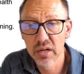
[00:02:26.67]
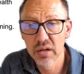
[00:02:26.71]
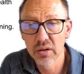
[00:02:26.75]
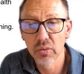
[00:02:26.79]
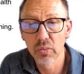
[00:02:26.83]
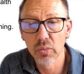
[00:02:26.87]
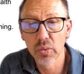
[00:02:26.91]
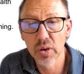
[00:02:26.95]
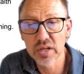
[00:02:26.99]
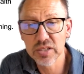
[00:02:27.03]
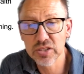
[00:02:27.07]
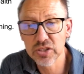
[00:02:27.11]

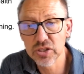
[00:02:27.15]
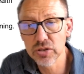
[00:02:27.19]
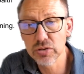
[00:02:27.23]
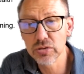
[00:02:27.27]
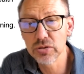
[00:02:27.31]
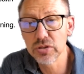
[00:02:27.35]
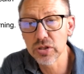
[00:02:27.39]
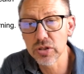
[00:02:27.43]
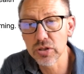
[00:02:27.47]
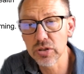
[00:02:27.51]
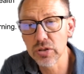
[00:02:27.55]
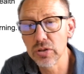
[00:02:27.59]
What you
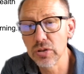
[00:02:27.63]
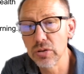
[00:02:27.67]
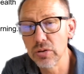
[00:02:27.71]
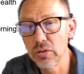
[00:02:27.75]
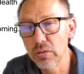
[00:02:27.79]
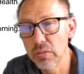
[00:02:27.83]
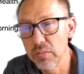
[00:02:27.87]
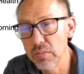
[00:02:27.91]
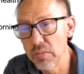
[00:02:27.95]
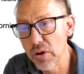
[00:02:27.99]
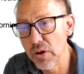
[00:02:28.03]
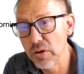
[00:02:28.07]
do
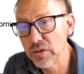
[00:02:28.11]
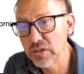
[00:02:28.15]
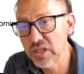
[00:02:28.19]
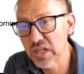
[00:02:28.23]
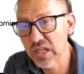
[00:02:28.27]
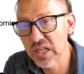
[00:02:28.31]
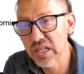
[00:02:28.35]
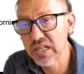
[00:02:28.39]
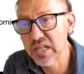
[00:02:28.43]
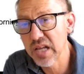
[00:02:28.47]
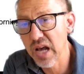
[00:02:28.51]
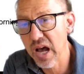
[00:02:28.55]
most of
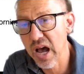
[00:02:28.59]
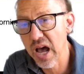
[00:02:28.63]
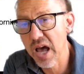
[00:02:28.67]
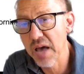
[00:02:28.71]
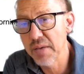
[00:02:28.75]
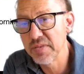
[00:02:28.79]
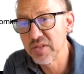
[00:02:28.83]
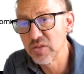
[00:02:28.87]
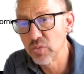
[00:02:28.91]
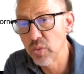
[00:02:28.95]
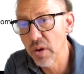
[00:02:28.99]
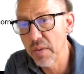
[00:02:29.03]
the time
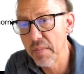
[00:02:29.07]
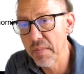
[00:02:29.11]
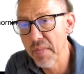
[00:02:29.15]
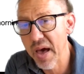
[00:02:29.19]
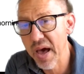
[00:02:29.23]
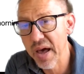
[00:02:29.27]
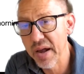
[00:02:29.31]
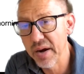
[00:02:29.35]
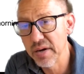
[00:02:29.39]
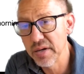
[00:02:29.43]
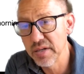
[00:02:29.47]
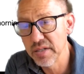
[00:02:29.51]
is what
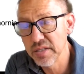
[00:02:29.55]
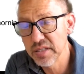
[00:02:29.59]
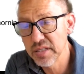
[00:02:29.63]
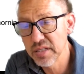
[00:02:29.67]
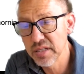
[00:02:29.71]
matters.